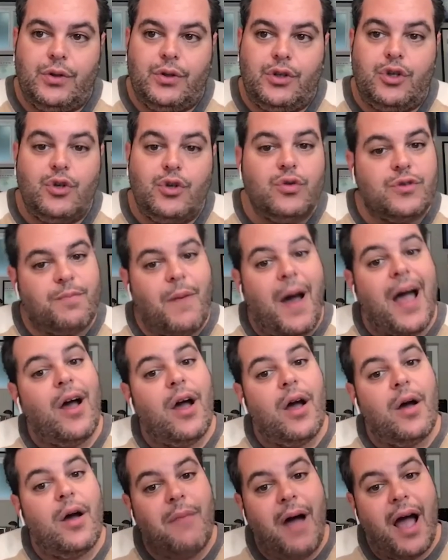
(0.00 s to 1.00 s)
use
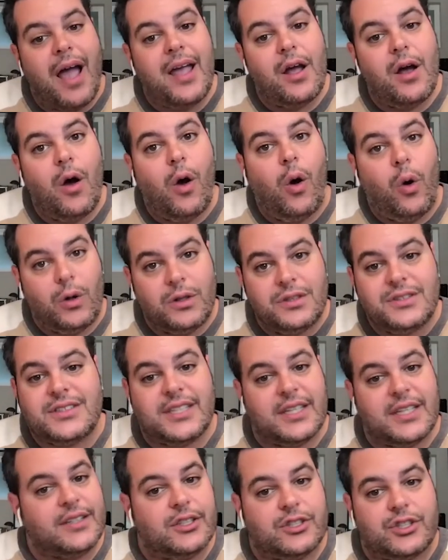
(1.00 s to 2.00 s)
my old
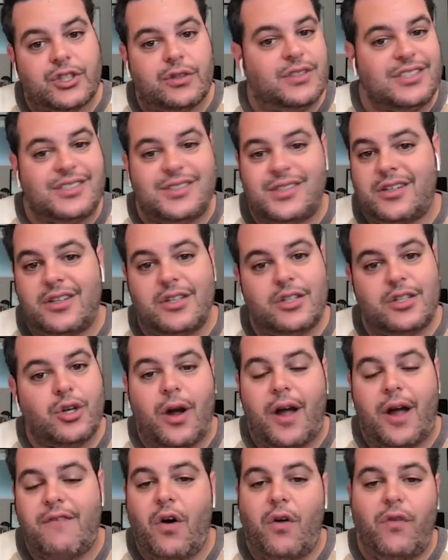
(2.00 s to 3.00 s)
signature, the
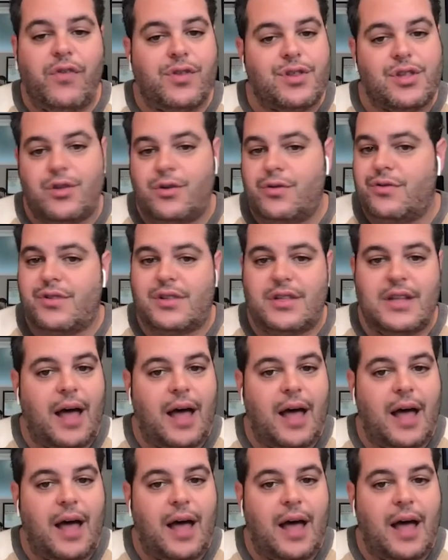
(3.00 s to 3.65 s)
signature I've always used,